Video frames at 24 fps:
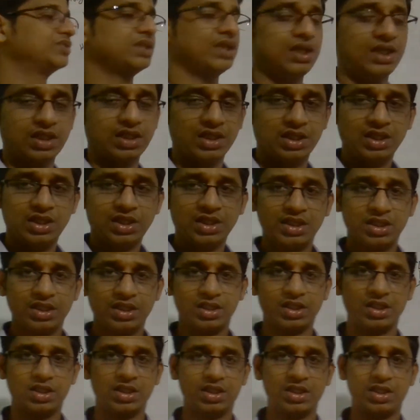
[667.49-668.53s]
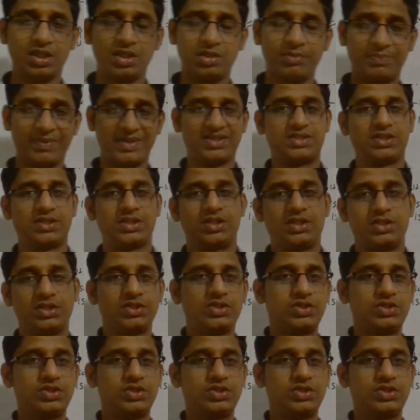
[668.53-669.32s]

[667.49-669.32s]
are present.